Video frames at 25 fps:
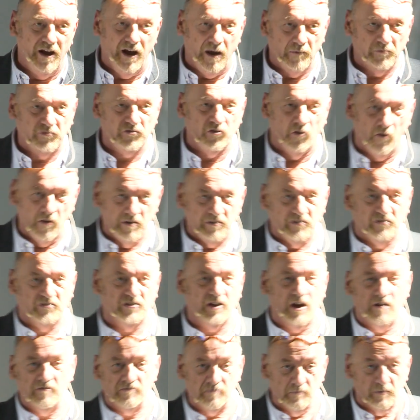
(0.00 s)
I'm sorry to
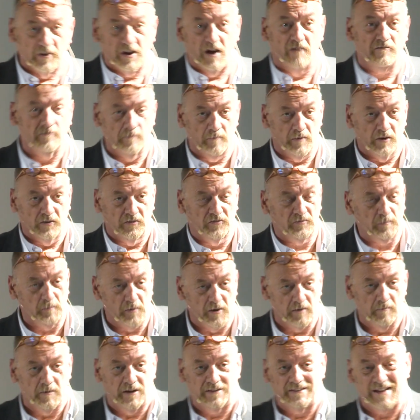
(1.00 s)
say, from governments,
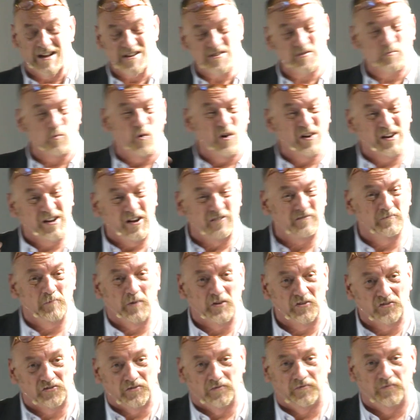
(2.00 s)
but I mean that's what
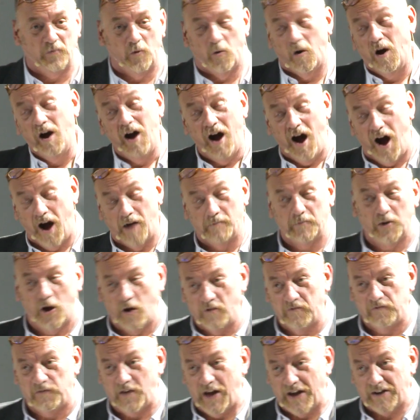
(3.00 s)
governments are for. I'm
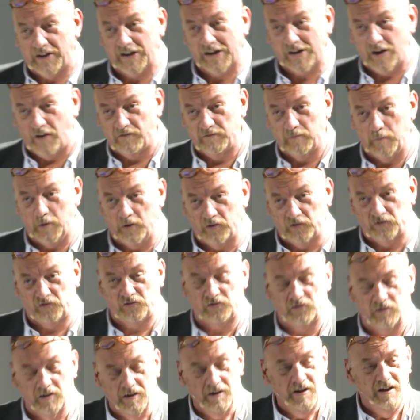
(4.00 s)
no fan of
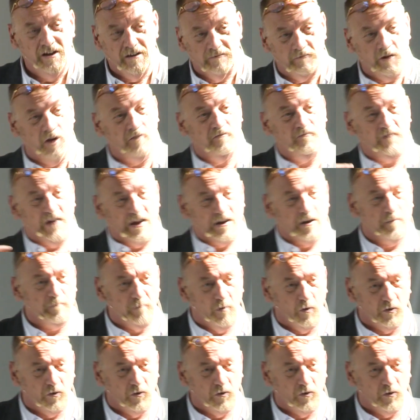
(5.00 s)
governments, no fan of